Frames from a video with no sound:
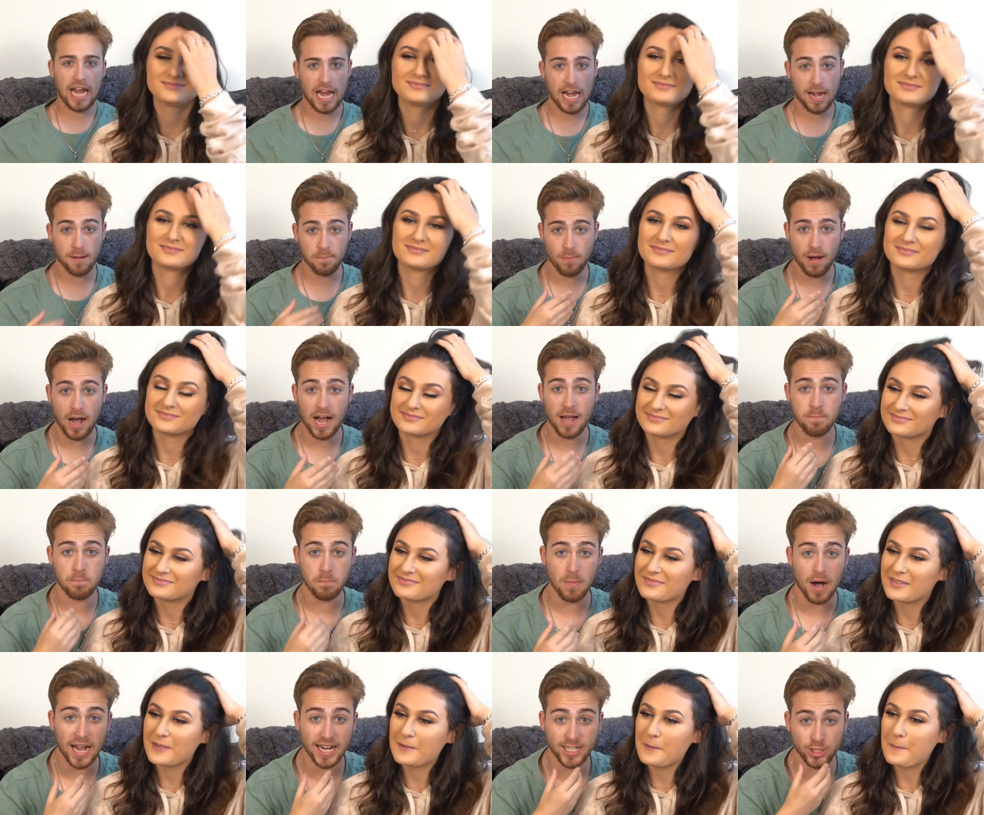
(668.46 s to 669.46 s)
Speaker 1: And
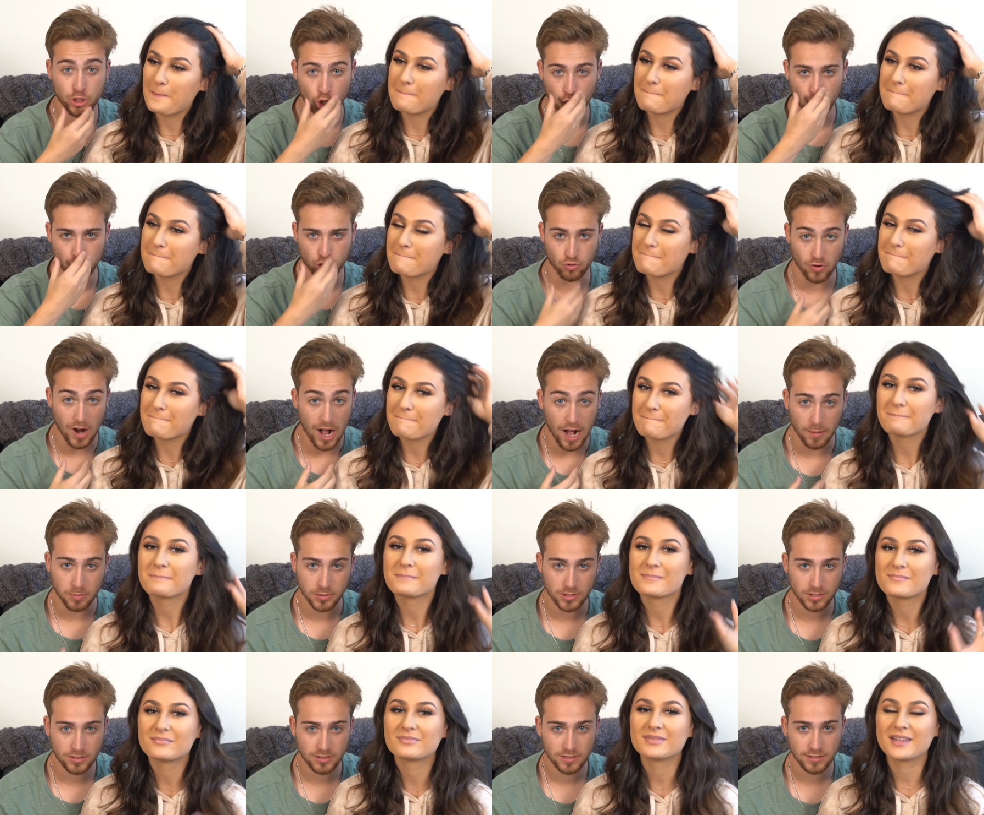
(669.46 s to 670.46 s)
my jaw
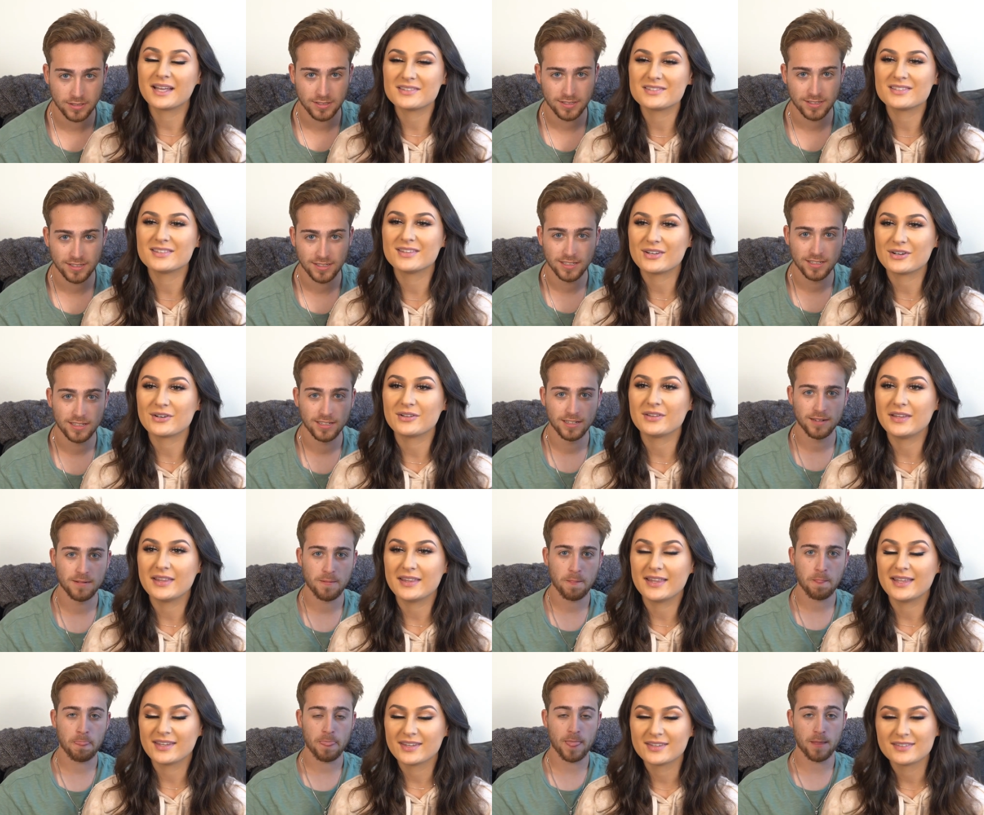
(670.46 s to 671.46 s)
drops.
Speaker 2: That's literally
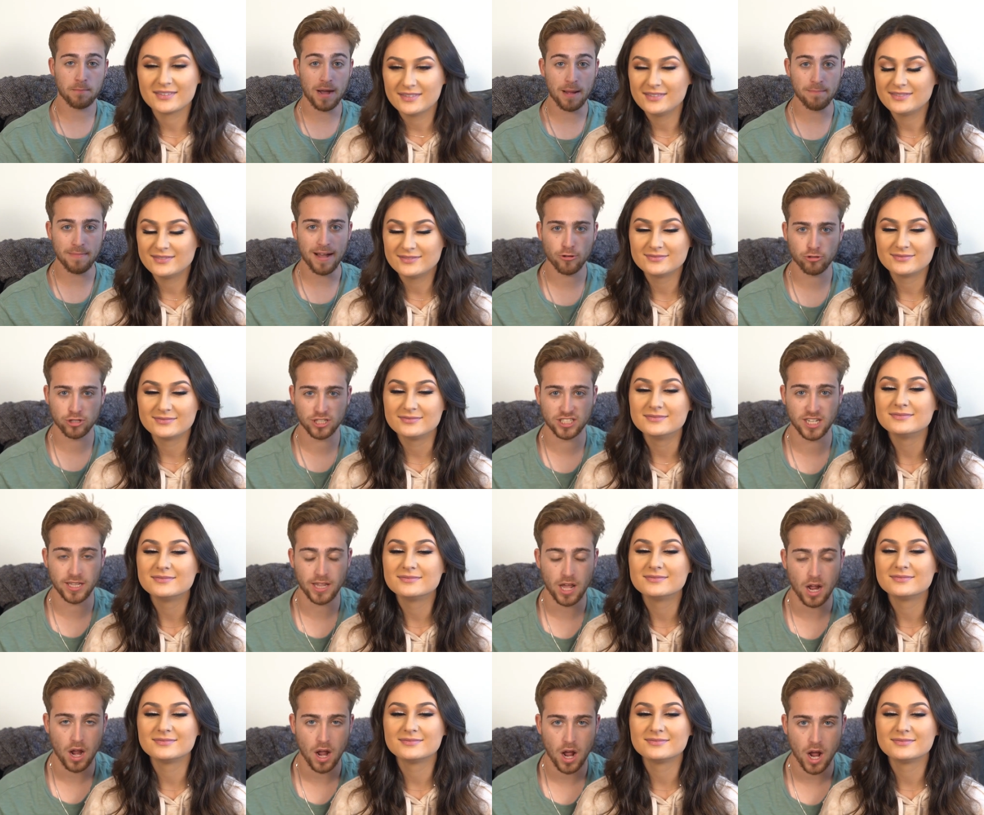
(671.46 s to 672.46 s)
like...
Speaker 1: My mouth is in
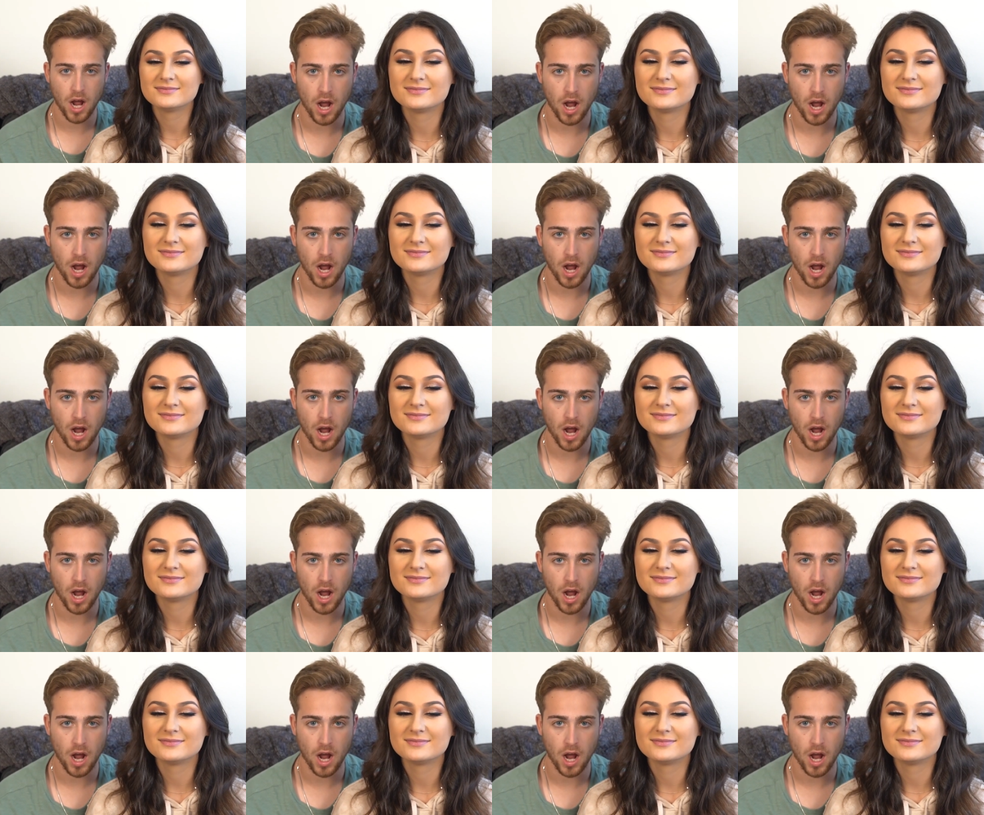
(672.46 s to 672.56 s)
it.